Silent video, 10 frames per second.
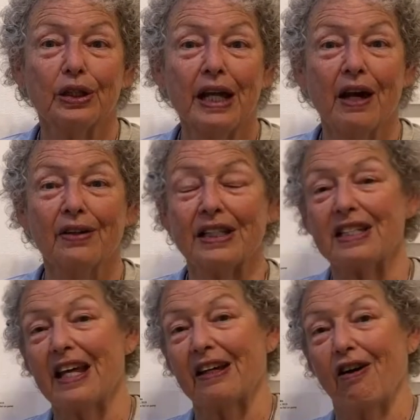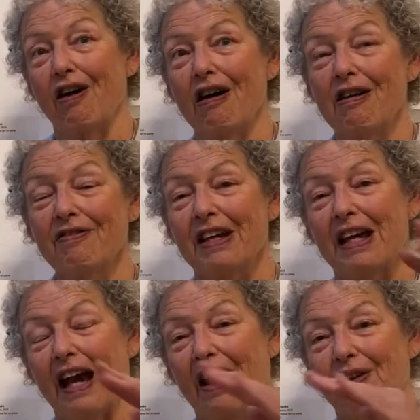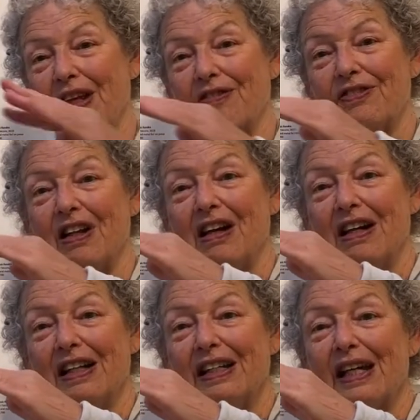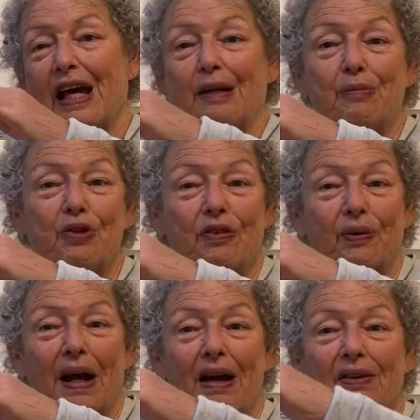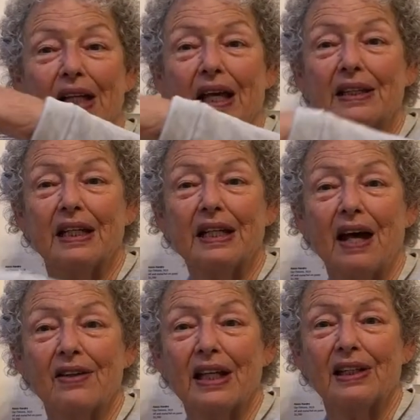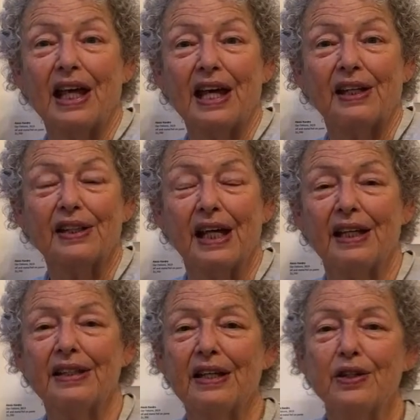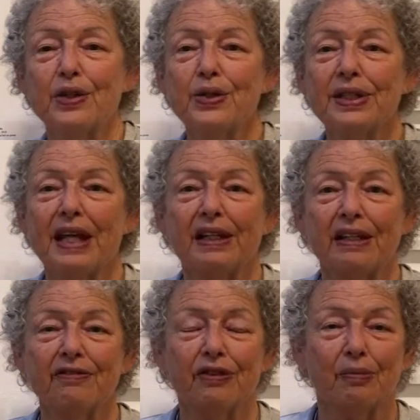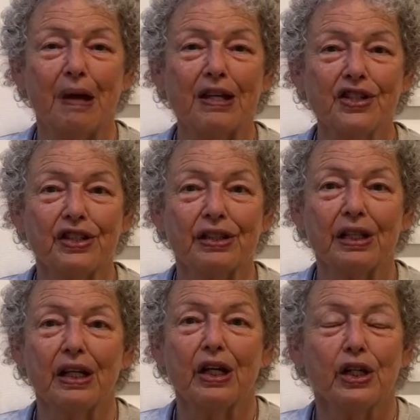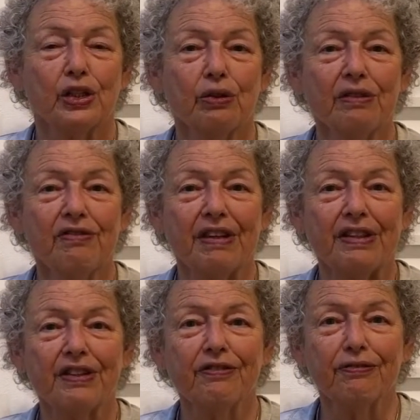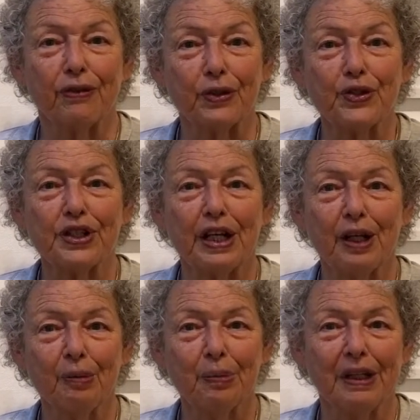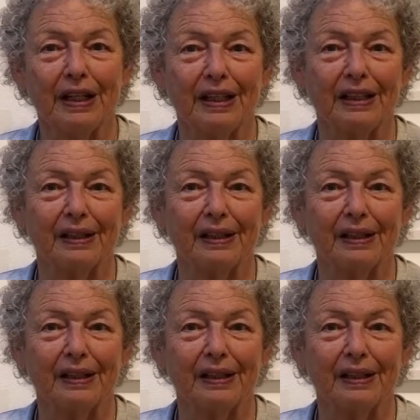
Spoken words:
how they take off, how they fly and move around, and then how they land. And they used that information to invent the first airplane.